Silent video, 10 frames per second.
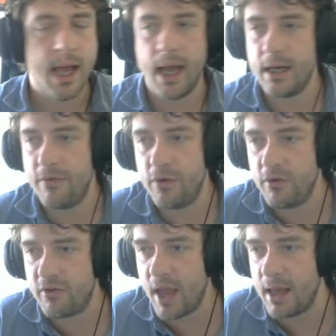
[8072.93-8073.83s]
And if you
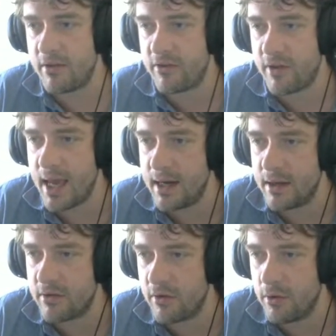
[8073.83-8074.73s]
say scale
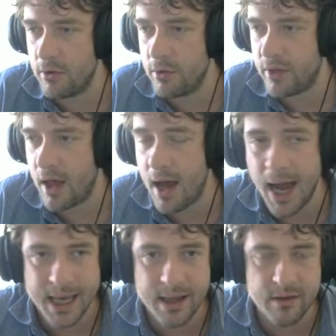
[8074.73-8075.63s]
it to the
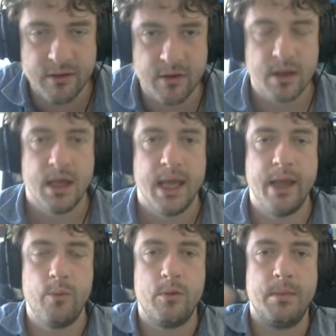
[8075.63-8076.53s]
height,
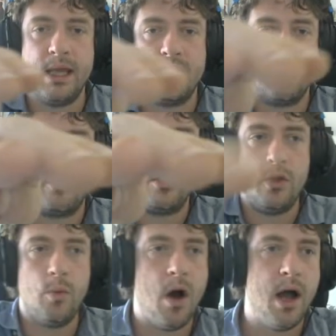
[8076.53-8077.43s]
it will mean that the
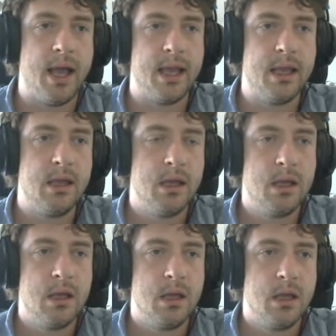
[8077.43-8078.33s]
UI,
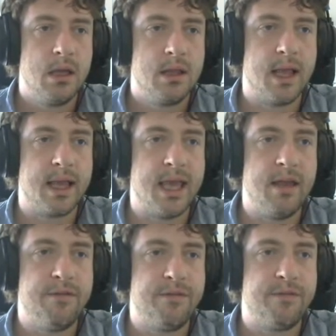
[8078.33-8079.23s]
like
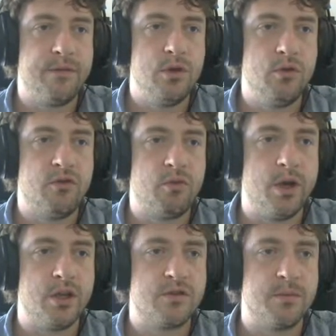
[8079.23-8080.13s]
if you
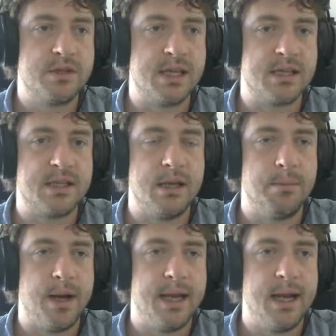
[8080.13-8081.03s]
switch from
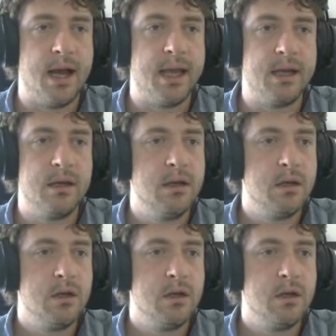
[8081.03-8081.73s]
16:9